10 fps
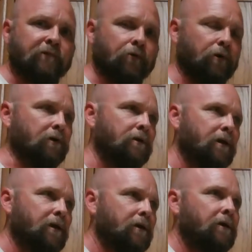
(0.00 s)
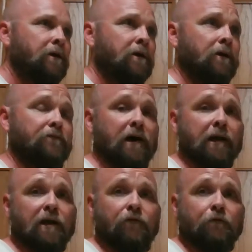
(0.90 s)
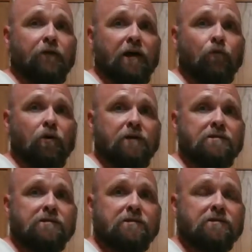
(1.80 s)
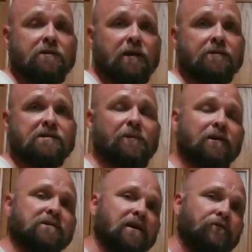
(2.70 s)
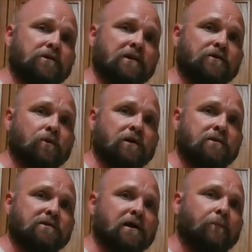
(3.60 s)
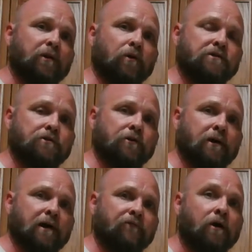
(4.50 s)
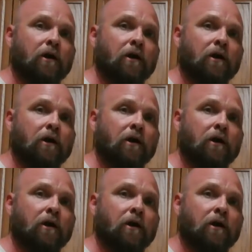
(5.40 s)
Well, if I gave you 5 ones and somebody else gave you 6 ones, how many ones do you have?